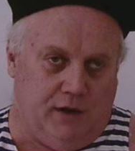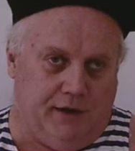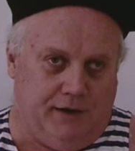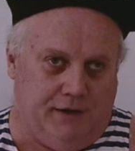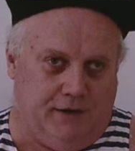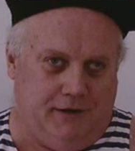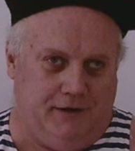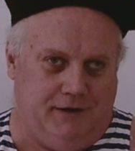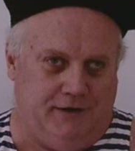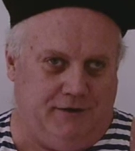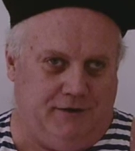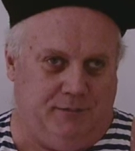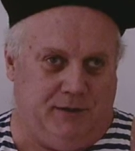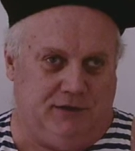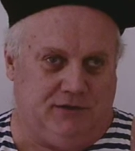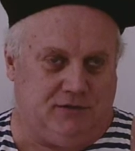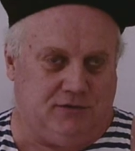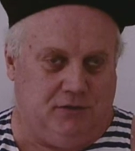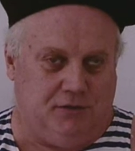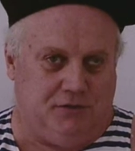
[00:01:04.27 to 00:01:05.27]
one
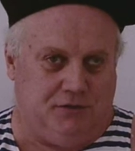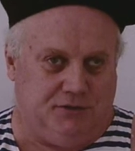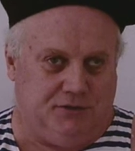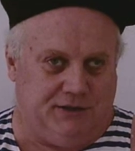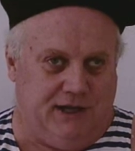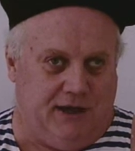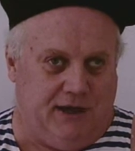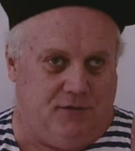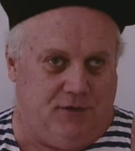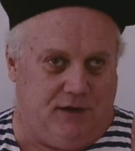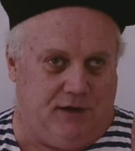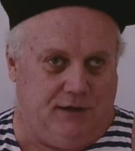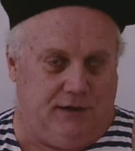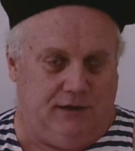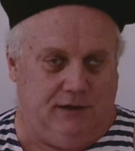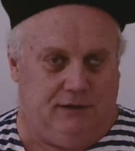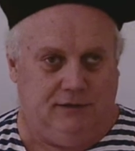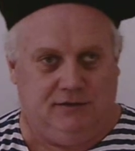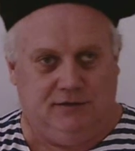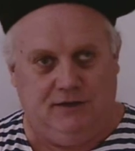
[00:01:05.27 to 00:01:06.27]
of my soldiers to have
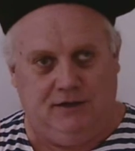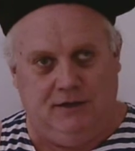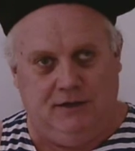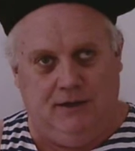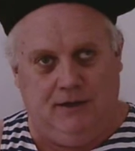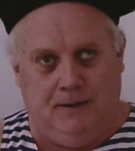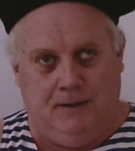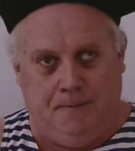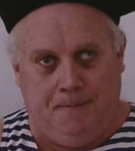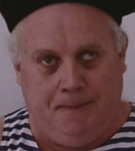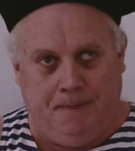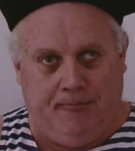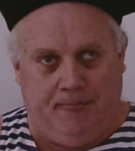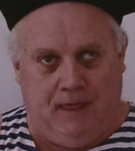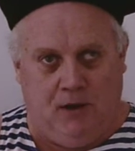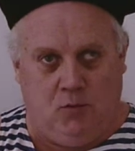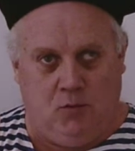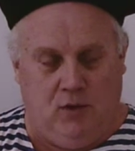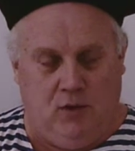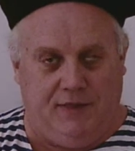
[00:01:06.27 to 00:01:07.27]
one of these.
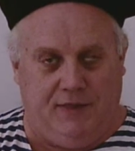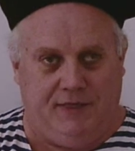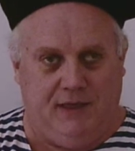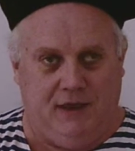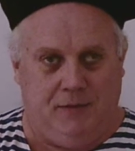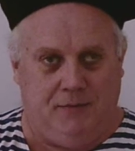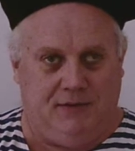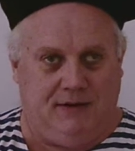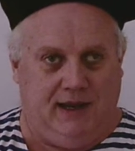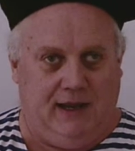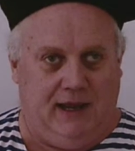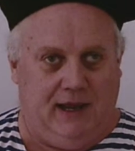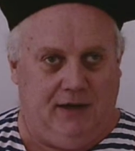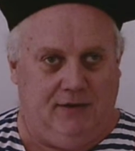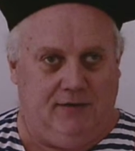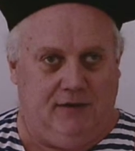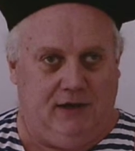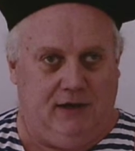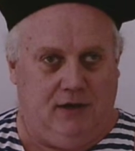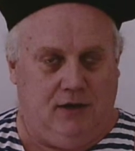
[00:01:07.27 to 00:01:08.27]
And I want them to
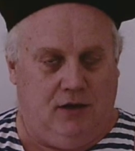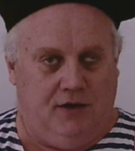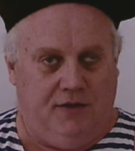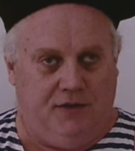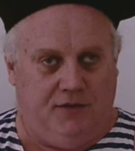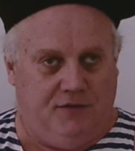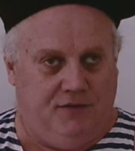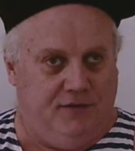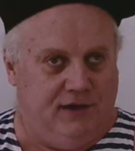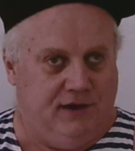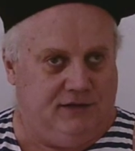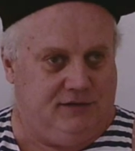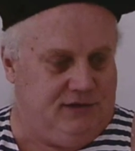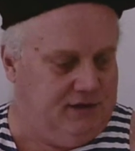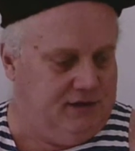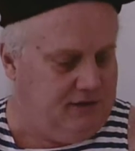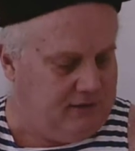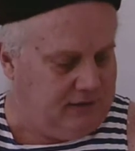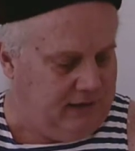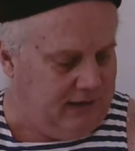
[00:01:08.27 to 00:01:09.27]
have it on their
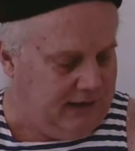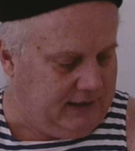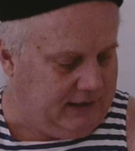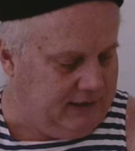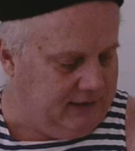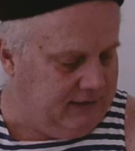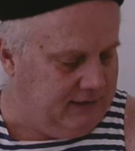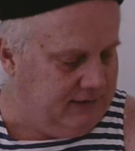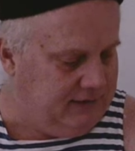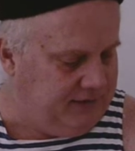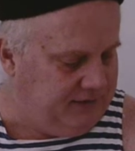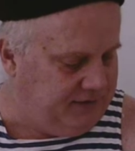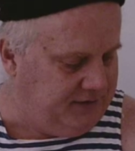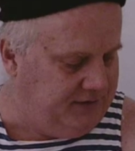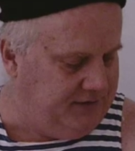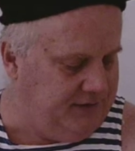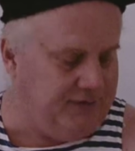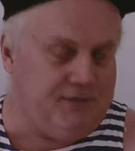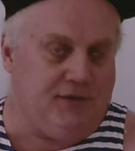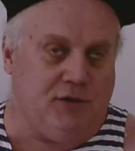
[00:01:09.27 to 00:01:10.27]
vest here like
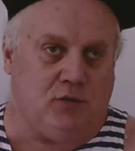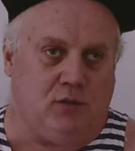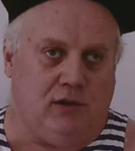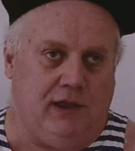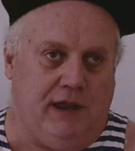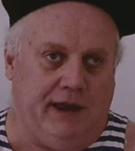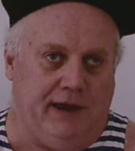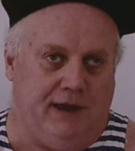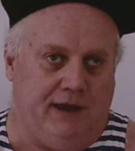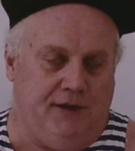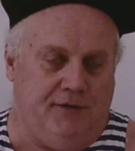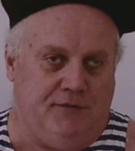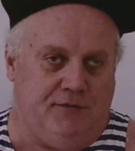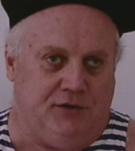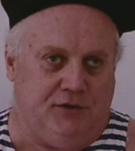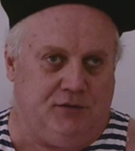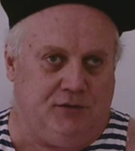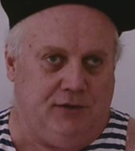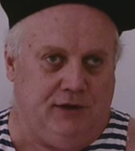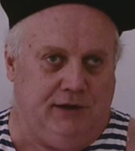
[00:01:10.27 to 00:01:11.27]
this. They were light
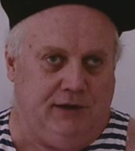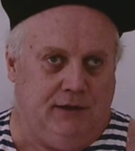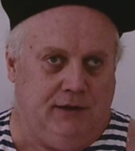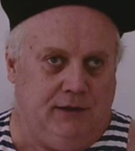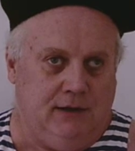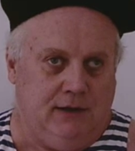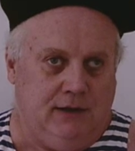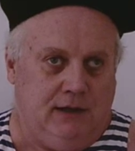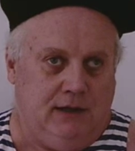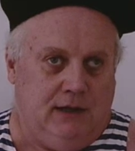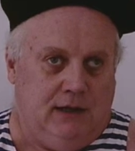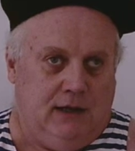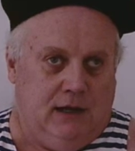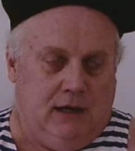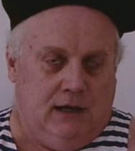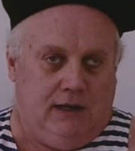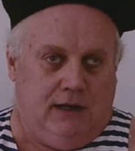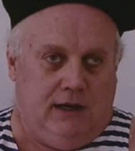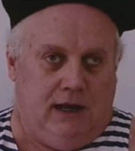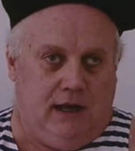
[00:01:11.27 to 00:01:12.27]
infantry.
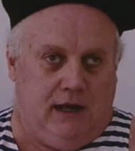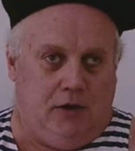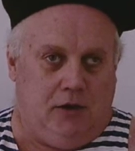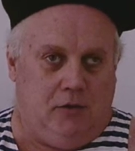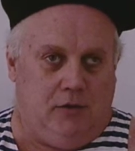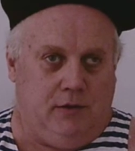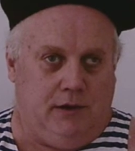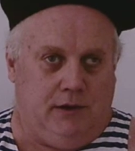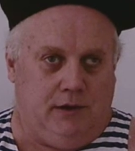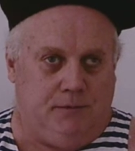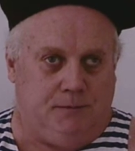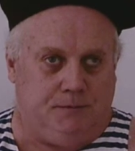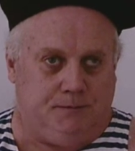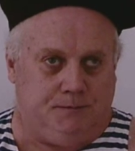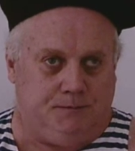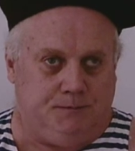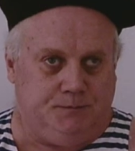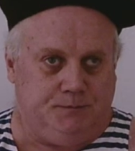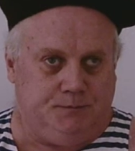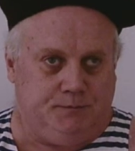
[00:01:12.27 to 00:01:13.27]

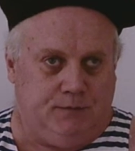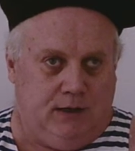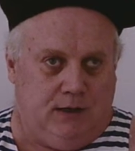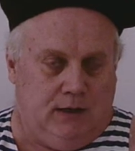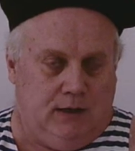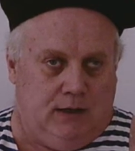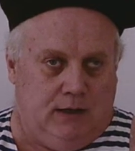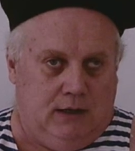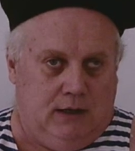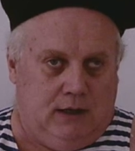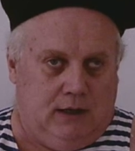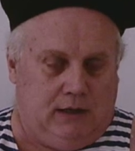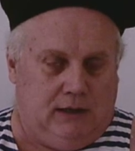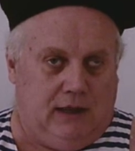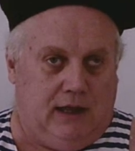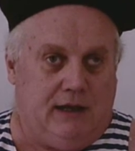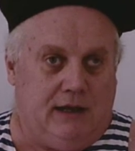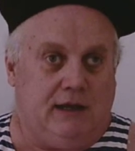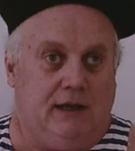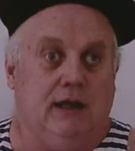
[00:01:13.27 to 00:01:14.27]
Now,
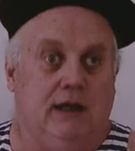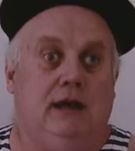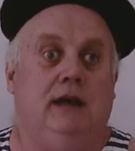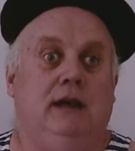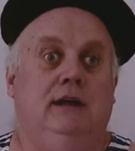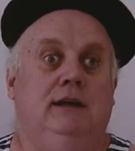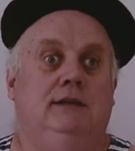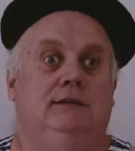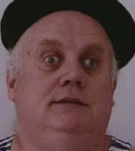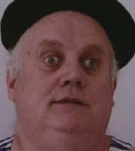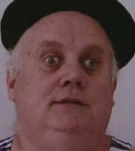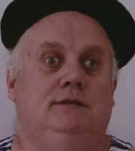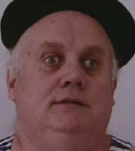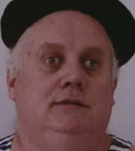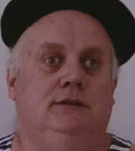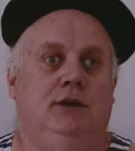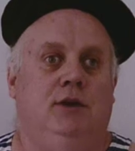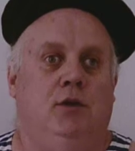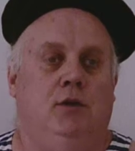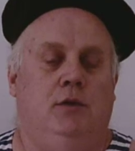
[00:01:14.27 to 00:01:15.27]
a lot of
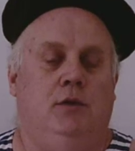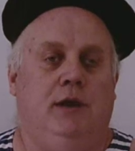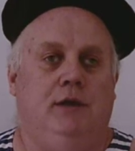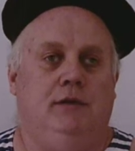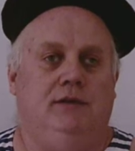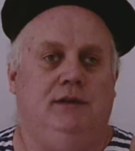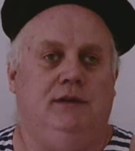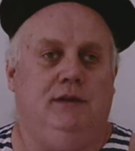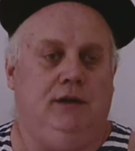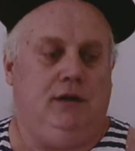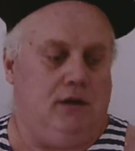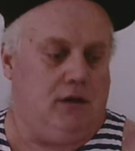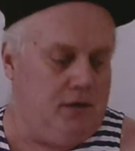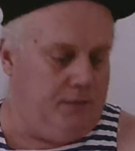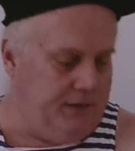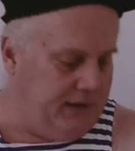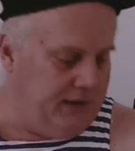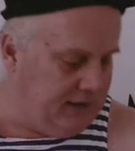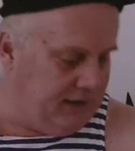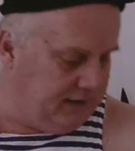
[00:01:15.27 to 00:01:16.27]
guys, when I was
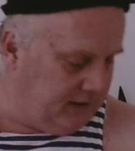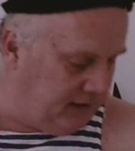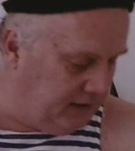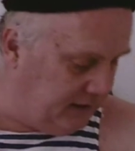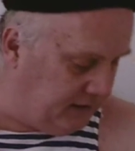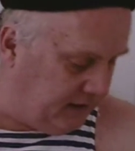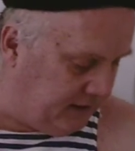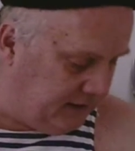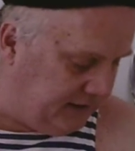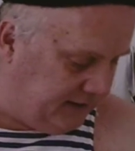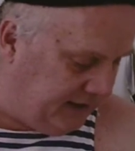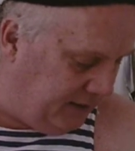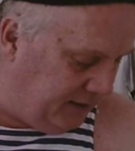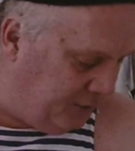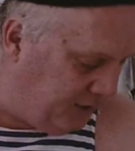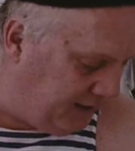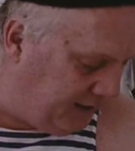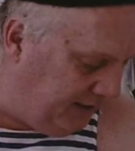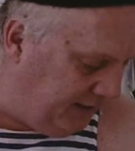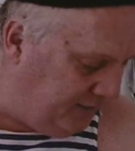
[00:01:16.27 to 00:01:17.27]
in the Army,
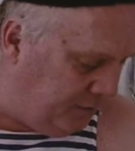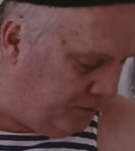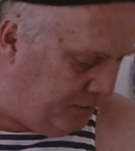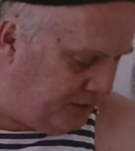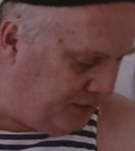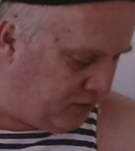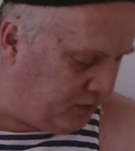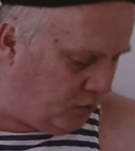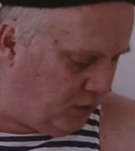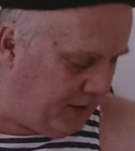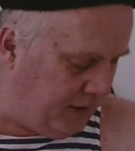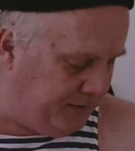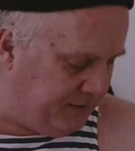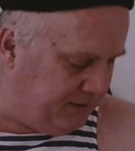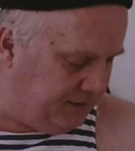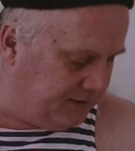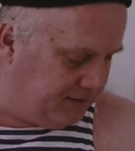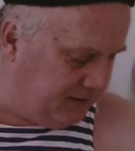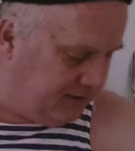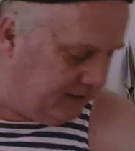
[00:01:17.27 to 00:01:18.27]
I'd see them with even bigger
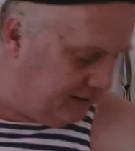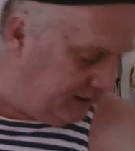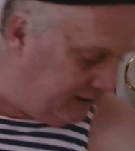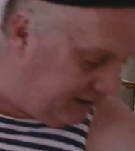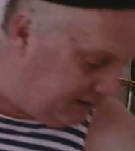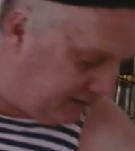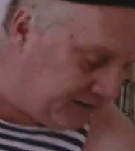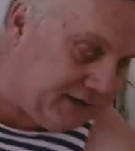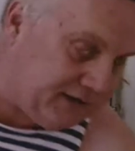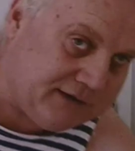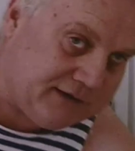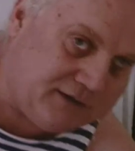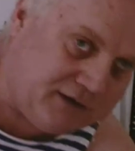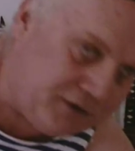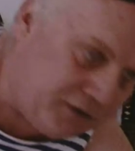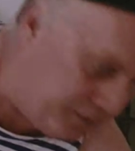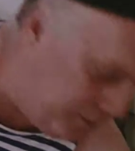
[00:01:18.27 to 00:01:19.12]
weapons than this